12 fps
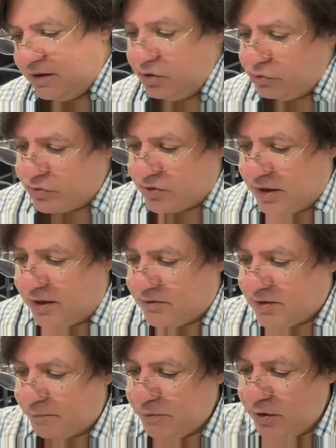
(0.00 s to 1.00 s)
interesting,
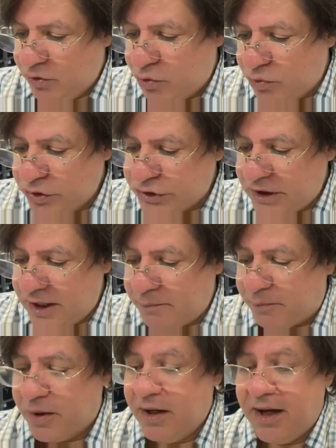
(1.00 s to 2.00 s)
something cool shape.